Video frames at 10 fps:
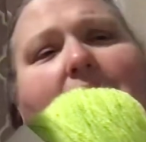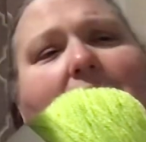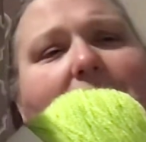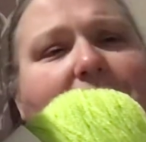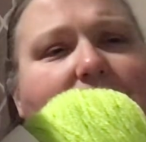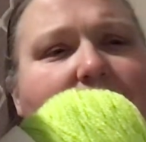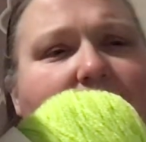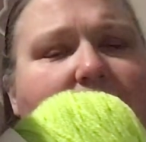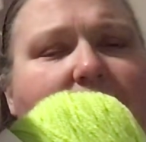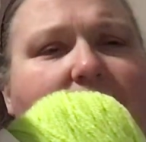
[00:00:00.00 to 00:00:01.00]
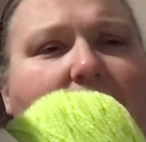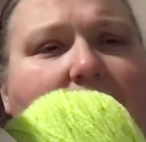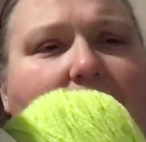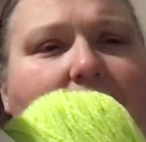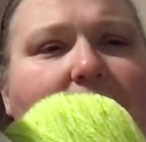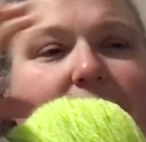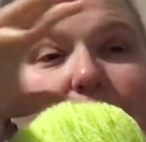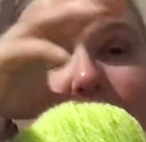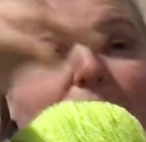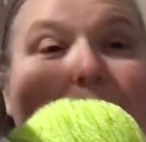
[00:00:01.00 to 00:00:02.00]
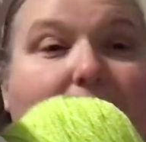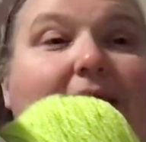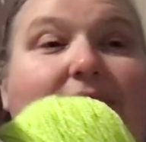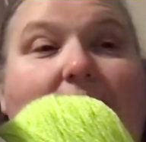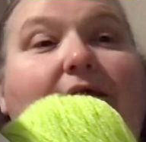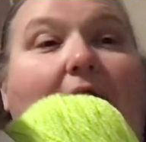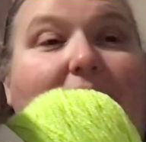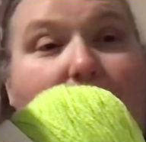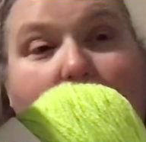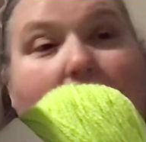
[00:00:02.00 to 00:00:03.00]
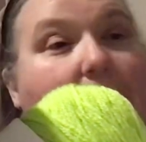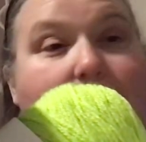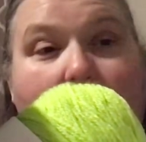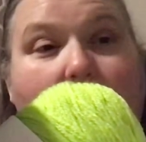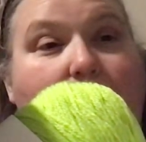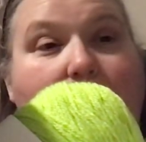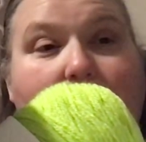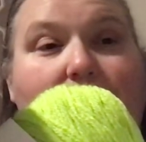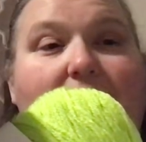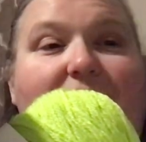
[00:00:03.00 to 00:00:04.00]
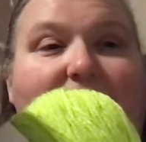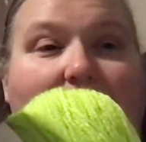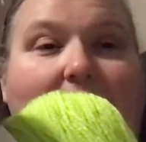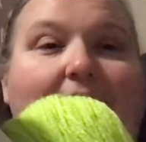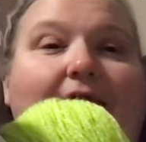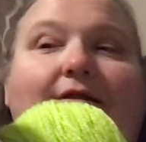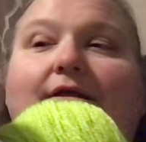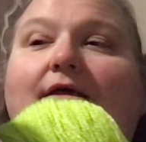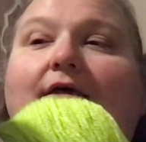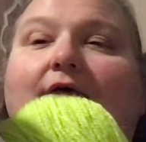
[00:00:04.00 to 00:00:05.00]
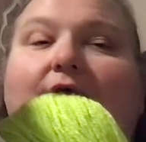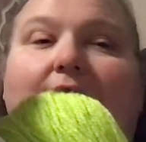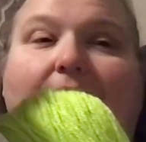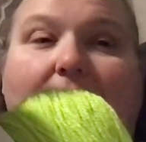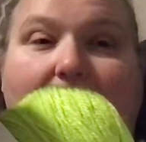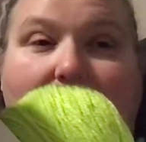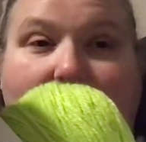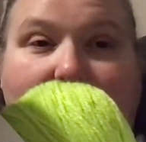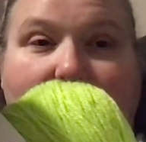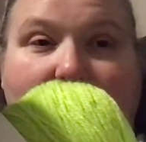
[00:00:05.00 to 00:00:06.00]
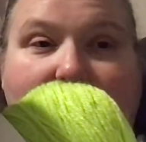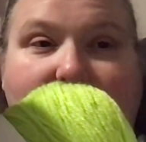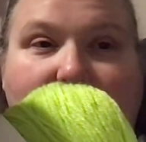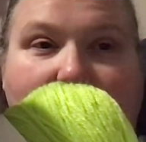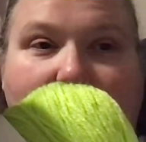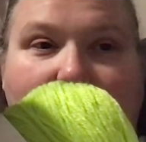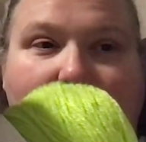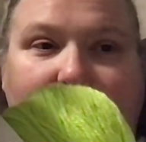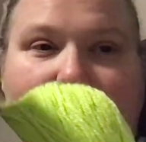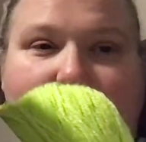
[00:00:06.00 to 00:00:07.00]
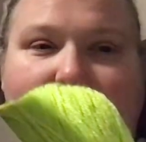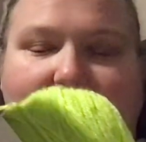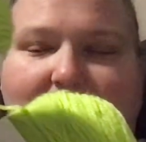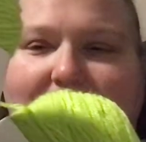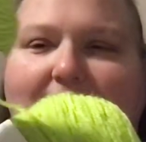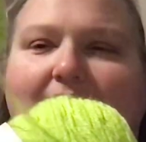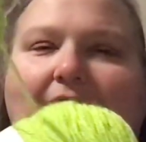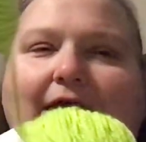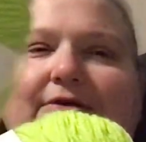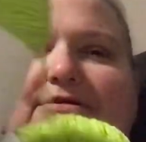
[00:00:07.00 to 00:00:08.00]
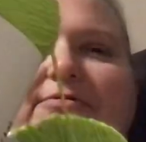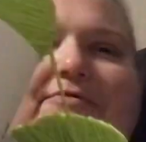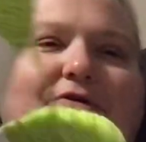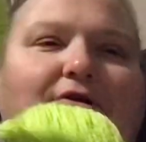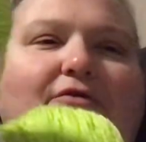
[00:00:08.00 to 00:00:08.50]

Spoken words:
out the middle, and you basically have to pull out the whole middle to find the middle string. I know some of you go